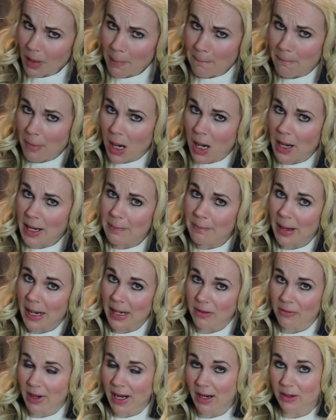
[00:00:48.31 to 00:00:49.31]
my
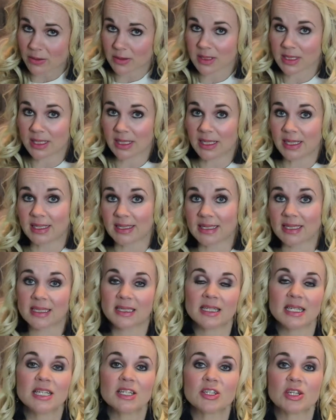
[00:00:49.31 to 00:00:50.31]
background is
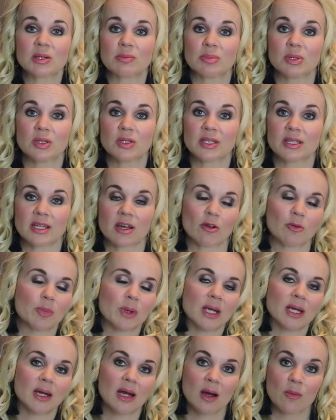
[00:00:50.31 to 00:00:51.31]
teaching beauty
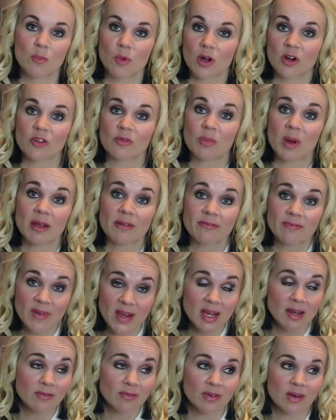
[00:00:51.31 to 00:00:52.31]
therapy, and one of my
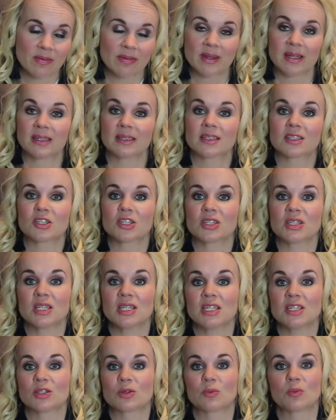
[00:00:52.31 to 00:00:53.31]
favourite things to
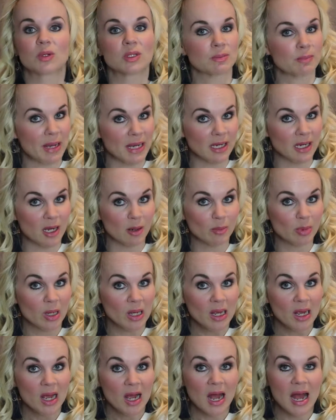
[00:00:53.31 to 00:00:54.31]
teach was makeup.
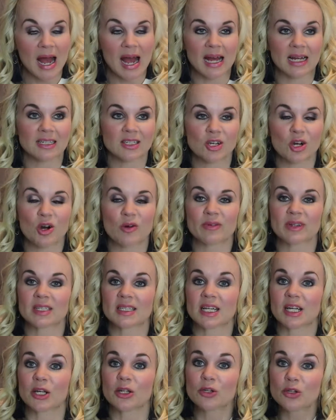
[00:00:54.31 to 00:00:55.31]
And
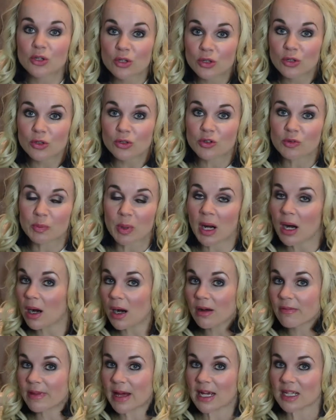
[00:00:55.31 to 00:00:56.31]
obviously a huge
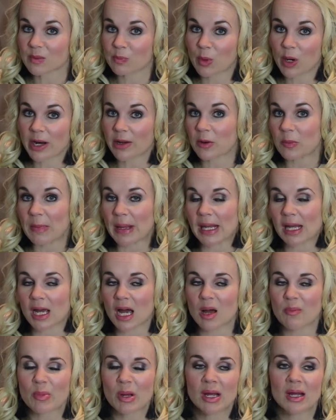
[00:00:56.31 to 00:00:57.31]
part of that is bridal
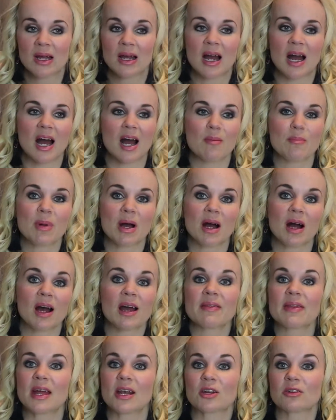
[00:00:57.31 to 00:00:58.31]
makeup.
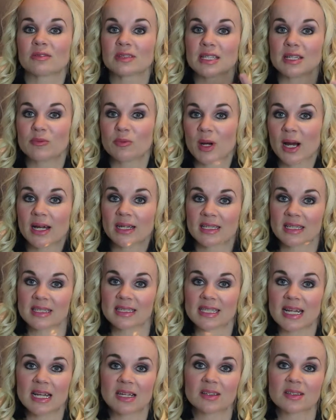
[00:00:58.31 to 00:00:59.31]
I then obviously worked
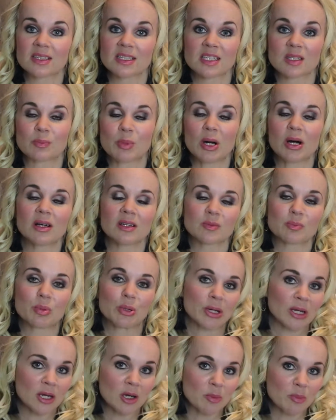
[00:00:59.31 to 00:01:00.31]
in salons and spas,
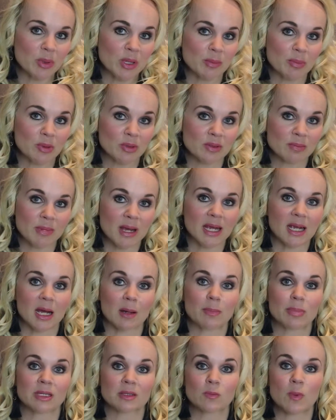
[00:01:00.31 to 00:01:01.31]
putting on people's
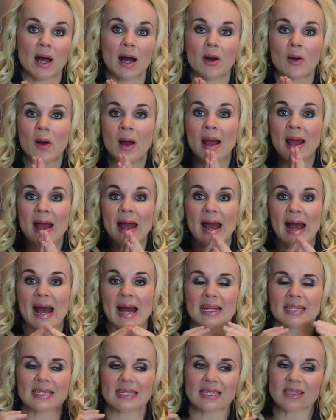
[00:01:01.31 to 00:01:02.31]
makeup as well.
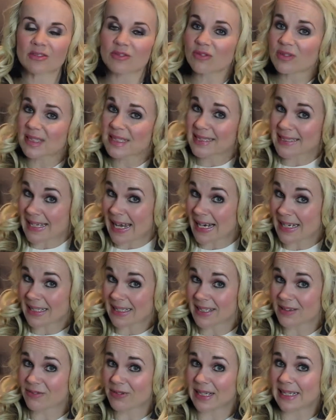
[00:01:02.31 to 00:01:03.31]
And
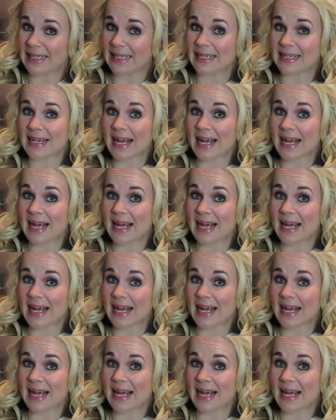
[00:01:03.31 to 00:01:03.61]
sadly, really